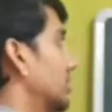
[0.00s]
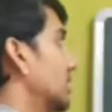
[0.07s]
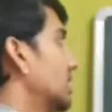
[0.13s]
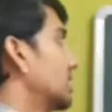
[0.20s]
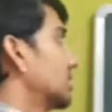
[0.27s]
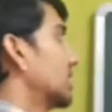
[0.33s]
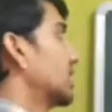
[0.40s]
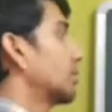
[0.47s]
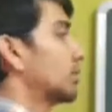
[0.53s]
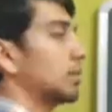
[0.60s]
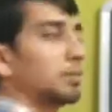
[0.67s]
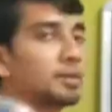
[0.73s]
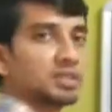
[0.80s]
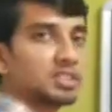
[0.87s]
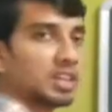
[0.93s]
this set will
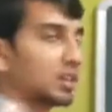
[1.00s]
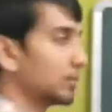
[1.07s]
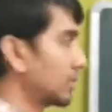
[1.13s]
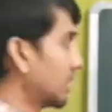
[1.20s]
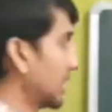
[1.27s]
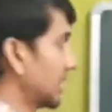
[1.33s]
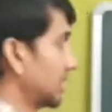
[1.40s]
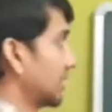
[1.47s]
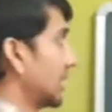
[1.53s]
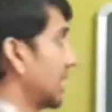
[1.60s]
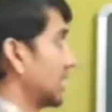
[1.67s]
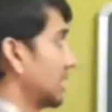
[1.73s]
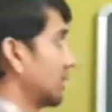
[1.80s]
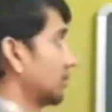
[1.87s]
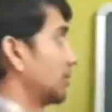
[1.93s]
be measurable, and
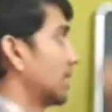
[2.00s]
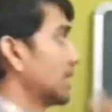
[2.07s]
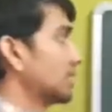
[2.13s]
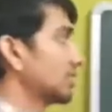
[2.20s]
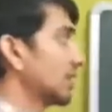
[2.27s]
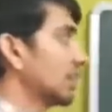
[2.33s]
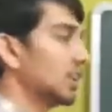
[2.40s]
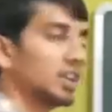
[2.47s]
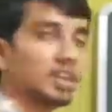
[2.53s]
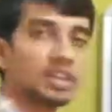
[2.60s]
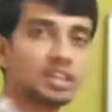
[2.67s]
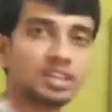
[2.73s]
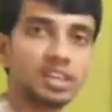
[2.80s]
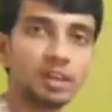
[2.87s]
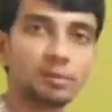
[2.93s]
that implies
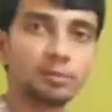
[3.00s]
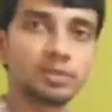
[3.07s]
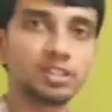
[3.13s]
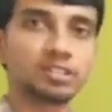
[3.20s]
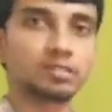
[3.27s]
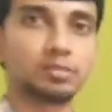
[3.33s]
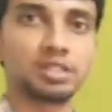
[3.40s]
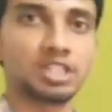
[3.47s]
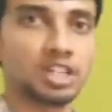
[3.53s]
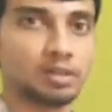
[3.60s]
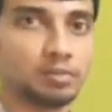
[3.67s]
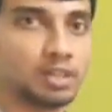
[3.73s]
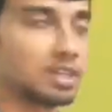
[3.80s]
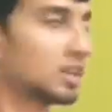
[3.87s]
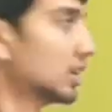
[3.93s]
f is
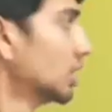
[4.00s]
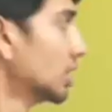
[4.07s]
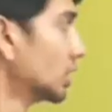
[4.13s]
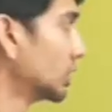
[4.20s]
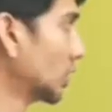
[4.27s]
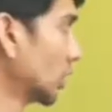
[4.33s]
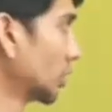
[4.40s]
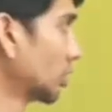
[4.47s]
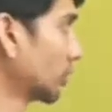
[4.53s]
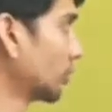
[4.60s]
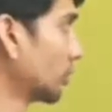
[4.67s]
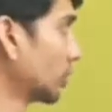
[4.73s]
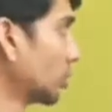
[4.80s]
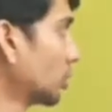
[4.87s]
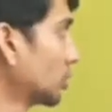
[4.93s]
measurable. So to
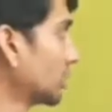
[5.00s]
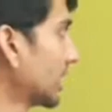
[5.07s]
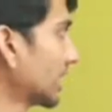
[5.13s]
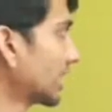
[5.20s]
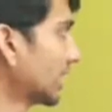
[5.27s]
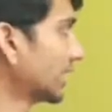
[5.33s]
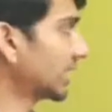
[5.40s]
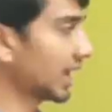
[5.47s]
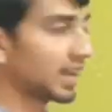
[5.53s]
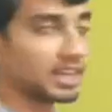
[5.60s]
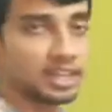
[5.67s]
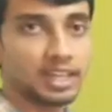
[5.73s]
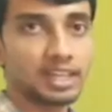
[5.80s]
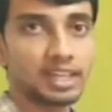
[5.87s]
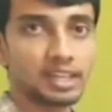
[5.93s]
prove the
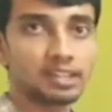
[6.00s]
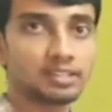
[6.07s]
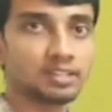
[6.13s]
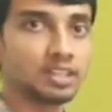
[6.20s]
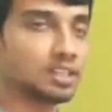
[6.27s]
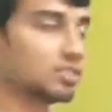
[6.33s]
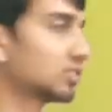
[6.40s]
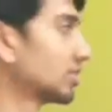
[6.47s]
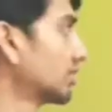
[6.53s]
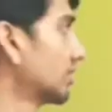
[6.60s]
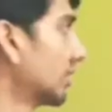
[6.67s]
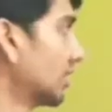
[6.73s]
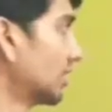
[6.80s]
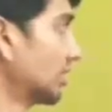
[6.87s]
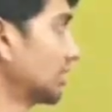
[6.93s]
continuity in this
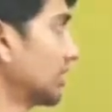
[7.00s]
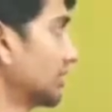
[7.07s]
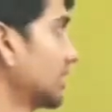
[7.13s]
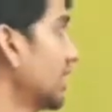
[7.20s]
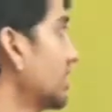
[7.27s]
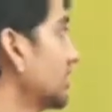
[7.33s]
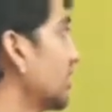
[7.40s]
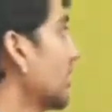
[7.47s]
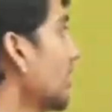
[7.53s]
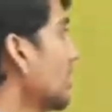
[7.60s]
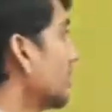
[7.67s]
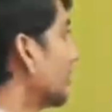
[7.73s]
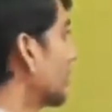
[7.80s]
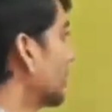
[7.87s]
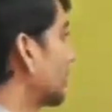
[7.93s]
the sets,
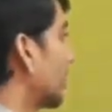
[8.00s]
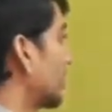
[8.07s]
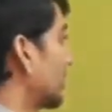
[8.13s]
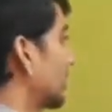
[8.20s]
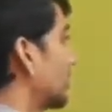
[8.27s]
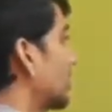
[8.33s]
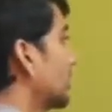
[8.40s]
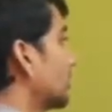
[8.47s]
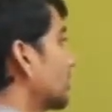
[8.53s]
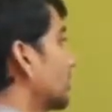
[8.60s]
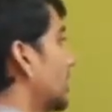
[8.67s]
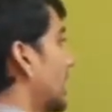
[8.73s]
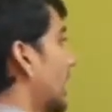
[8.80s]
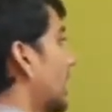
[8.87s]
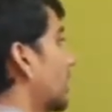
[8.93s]
for the first
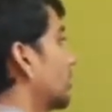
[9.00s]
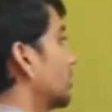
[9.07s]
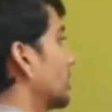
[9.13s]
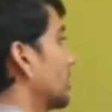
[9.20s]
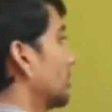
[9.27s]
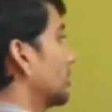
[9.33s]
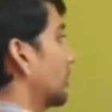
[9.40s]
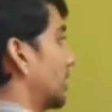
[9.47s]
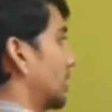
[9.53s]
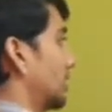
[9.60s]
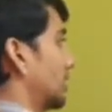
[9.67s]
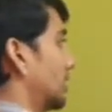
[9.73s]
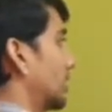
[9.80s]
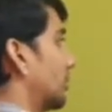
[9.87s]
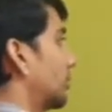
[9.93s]
we have, if
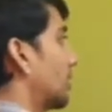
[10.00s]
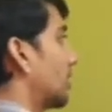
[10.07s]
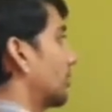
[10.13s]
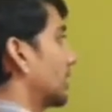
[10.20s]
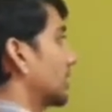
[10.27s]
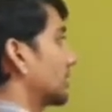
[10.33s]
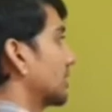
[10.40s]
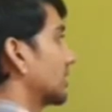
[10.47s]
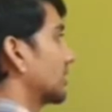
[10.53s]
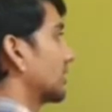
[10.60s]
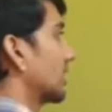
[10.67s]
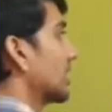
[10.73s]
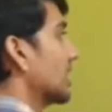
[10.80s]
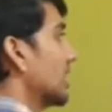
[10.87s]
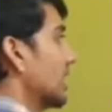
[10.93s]
f of x is
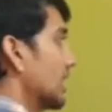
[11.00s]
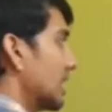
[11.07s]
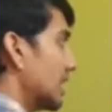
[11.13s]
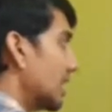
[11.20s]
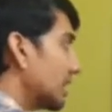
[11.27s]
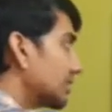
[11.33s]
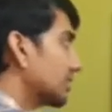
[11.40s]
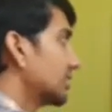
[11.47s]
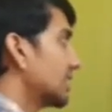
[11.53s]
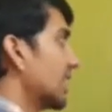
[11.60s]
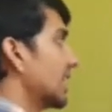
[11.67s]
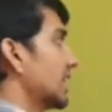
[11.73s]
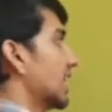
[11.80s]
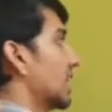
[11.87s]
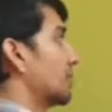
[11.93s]
less
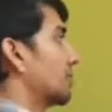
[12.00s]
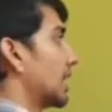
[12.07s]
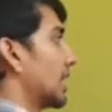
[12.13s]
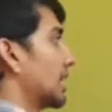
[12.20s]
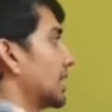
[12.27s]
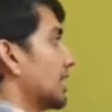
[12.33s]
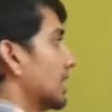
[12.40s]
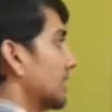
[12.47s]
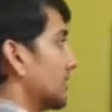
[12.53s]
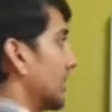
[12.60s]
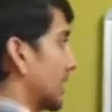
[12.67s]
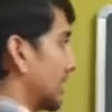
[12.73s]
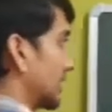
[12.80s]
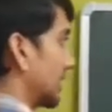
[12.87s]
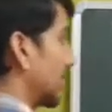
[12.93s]
than lambda,
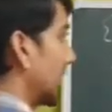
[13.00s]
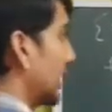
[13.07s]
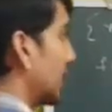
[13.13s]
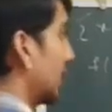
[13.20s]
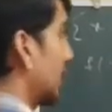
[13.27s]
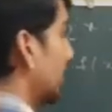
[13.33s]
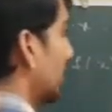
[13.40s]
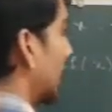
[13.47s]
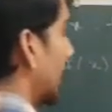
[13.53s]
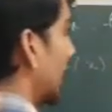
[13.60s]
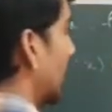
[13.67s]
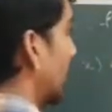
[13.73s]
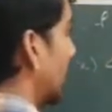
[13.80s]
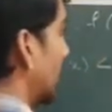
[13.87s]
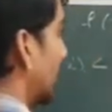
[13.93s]
then clearly we
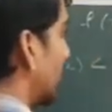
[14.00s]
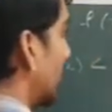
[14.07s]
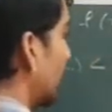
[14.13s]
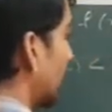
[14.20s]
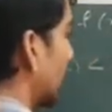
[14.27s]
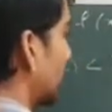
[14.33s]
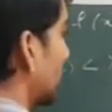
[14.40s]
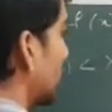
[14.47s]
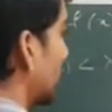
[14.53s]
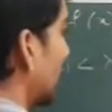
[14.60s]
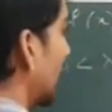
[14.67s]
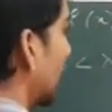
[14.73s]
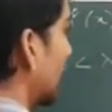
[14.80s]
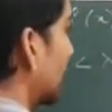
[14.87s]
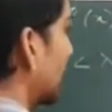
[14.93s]
have f of x to
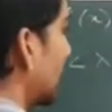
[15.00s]
be less